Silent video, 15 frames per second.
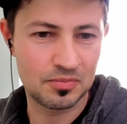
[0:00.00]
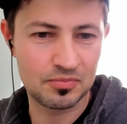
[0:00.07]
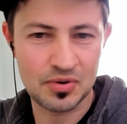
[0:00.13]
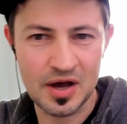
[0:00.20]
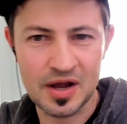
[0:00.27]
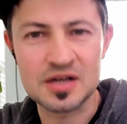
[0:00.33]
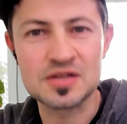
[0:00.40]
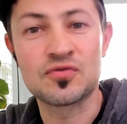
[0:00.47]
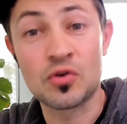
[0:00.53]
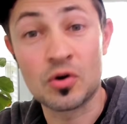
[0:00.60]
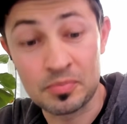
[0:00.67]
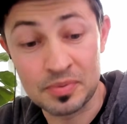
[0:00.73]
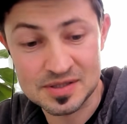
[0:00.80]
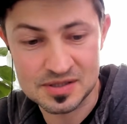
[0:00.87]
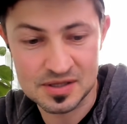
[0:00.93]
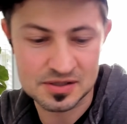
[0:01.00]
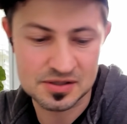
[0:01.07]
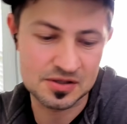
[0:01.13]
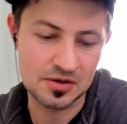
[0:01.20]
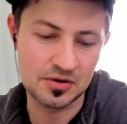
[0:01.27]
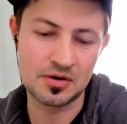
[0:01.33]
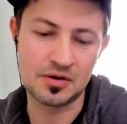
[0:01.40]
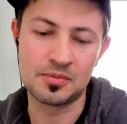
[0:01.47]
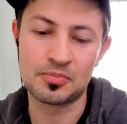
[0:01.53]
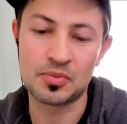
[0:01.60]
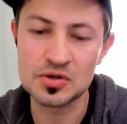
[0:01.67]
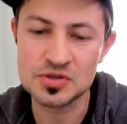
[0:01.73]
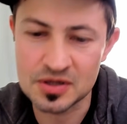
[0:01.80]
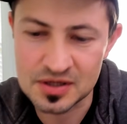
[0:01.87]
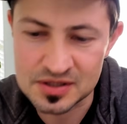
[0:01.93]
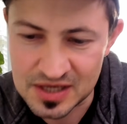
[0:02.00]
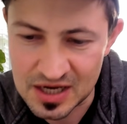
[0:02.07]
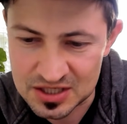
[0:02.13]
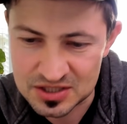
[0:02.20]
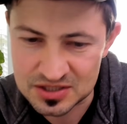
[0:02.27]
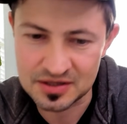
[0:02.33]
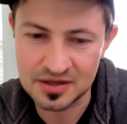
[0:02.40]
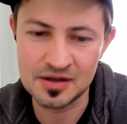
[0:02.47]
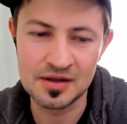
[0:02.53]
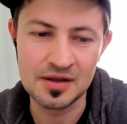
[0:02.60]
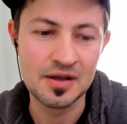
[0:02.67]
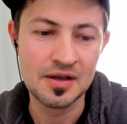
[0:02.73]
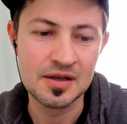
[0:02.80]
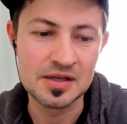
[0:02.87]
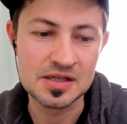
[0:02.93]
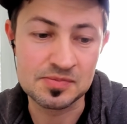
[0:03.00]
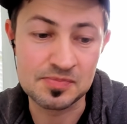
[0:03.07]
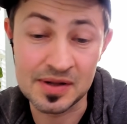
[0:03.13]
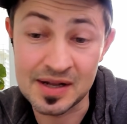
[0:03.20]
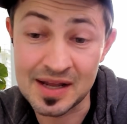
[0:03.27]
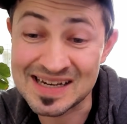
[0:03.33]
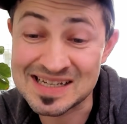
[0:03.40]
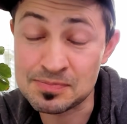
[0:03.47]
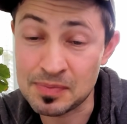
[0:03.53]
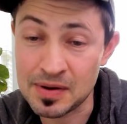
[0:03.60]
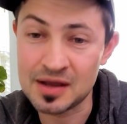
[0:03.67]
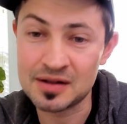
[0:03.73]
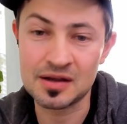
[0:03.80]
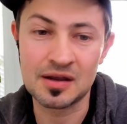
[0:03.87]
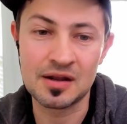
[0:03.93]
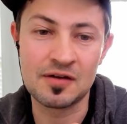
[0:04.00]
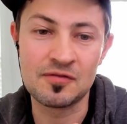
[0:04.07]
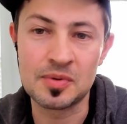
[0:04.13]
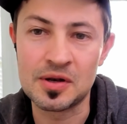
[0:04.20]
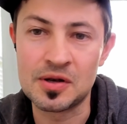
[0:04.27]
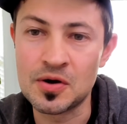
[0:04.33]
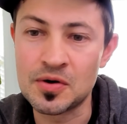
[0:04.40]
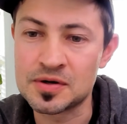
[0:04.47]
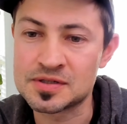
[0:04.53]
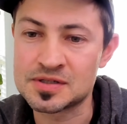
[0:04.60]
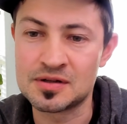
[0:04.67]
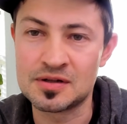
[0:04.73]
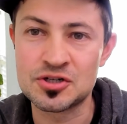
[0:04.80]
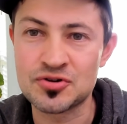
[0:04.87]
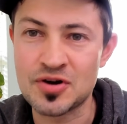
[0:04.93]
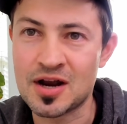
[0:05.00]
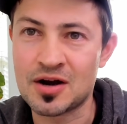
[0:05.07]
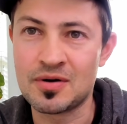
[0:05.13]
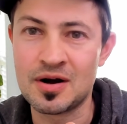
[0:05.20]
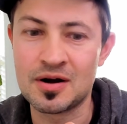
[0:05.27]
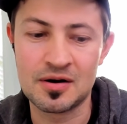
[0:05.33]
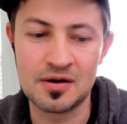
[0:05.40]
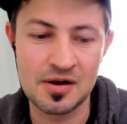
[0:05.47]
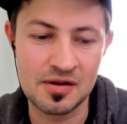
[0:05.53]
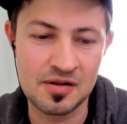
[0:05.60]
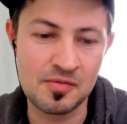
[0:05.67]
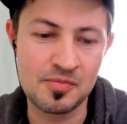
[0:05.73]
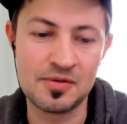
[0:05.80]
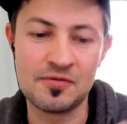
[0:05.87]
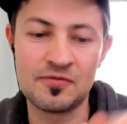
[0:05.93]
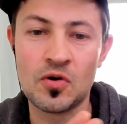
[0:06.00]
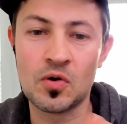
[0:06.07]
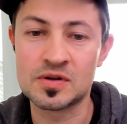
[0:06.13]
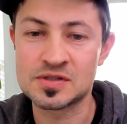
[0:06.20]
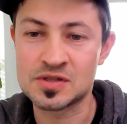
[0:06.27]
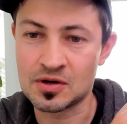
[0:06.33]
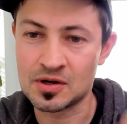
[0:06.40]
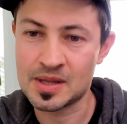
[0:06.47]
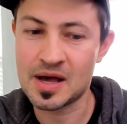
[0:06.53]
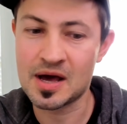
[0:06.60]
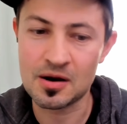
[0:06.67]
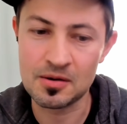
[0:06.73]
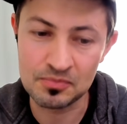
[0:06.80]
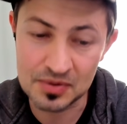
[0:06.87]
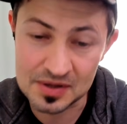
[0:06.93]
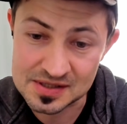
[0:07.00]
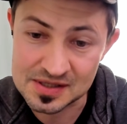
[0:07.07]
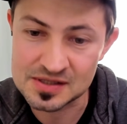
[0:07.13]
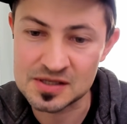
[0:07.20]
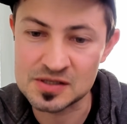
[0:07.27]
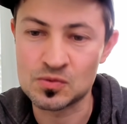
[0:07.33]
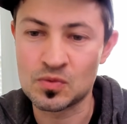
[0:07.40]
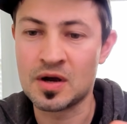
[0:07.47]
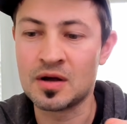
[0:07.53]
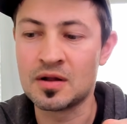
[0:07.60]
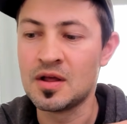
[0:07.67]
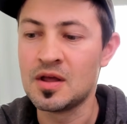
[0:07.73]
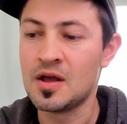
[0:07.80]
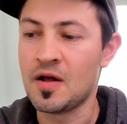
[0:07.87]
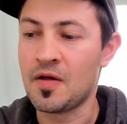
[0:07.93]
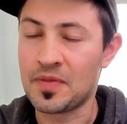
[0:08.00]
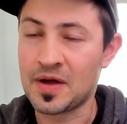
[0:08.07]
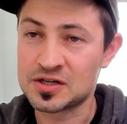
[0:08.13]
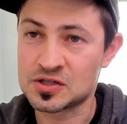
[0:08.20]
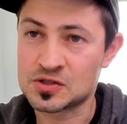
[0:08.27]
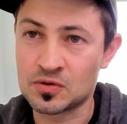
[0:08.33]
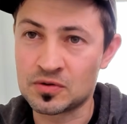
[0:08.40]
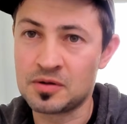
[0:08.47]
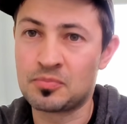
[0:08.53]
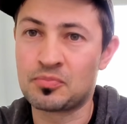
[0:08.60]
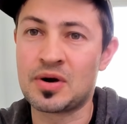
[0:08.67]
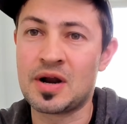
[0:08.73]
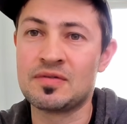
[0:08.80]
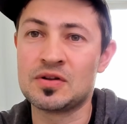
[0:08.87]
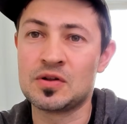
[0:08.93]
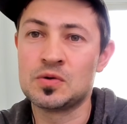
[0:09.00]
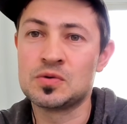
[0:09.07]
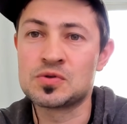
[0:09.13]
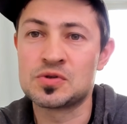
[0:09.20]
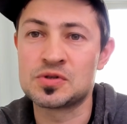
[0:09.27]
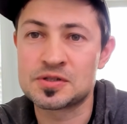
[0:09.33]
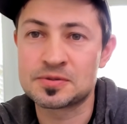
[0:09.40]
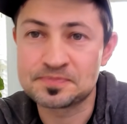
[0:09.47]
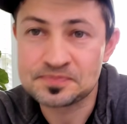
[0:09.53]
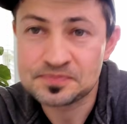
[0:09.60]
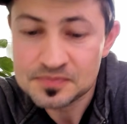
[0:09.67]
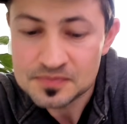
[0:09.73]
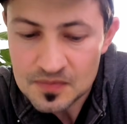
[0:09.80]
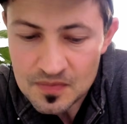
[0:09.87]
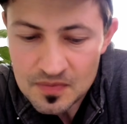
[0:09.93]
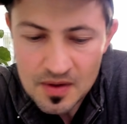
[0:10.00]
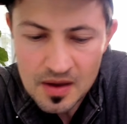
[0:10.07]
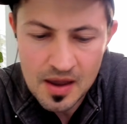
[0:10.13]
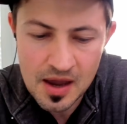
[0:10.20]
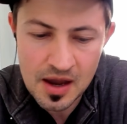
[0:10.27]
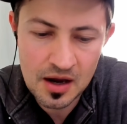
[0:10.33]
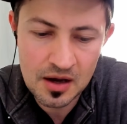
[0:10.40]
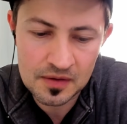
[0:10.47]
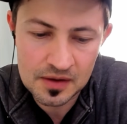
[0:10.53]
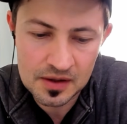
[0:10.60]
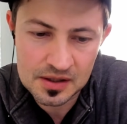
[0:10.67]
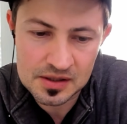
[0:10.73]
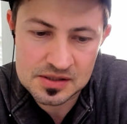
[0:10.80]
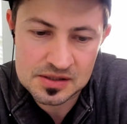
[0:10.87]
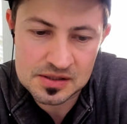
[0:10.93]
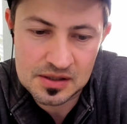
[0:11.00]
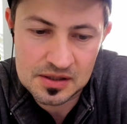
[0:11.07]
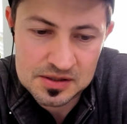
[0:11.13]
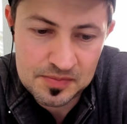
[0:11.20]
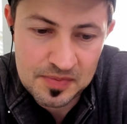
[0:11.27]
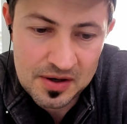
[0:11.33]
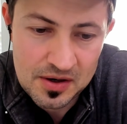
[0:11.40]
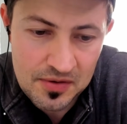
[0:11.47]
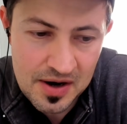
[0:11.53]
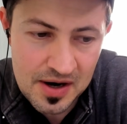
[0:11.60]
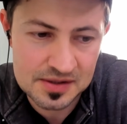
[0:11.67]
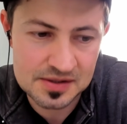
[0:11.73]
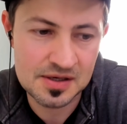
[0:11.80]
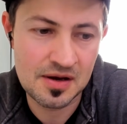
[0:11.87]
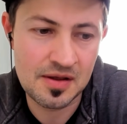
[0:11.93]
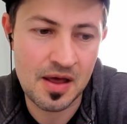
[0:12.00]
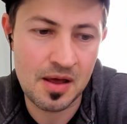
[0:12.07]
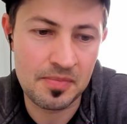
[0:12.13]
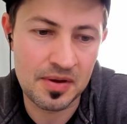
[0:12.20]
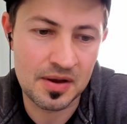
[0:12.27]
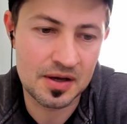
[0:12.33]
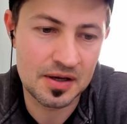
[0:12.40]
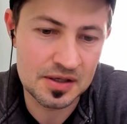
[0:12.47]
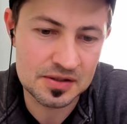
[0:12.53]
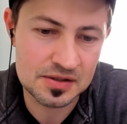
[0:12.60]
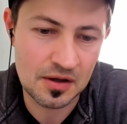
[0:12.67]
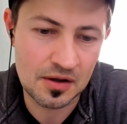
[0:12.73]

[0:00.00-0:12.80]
products for business. So Proton has been expanding, and I've been noticing the track record that they've been focusing a lot on business as well, not just only private users. And it's been great seeing that, because